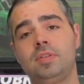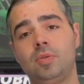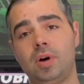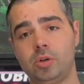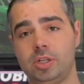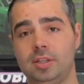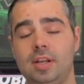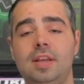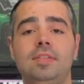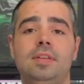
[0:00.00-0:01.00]
A friend of
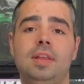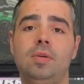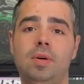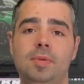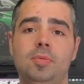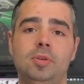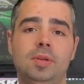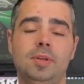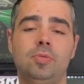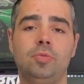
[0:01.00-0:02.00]
mine had this issue too.
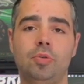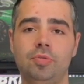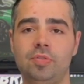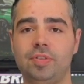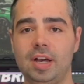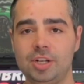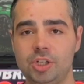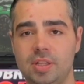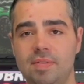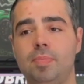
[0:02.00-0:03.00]
Both of them are
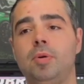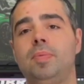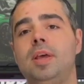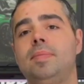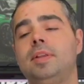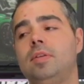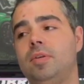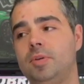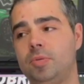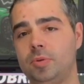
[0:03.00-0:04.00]
Audi A3s, and a
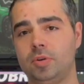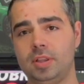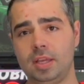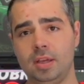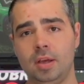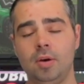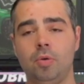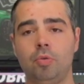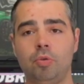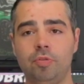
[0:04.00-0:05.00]
friend of mine with a
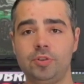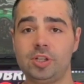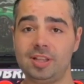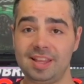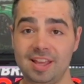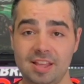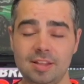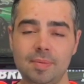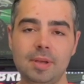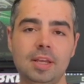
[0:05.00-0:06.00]
Golf variant also
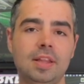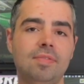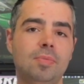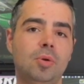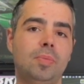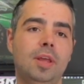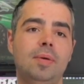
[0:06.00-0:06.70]
had the problem.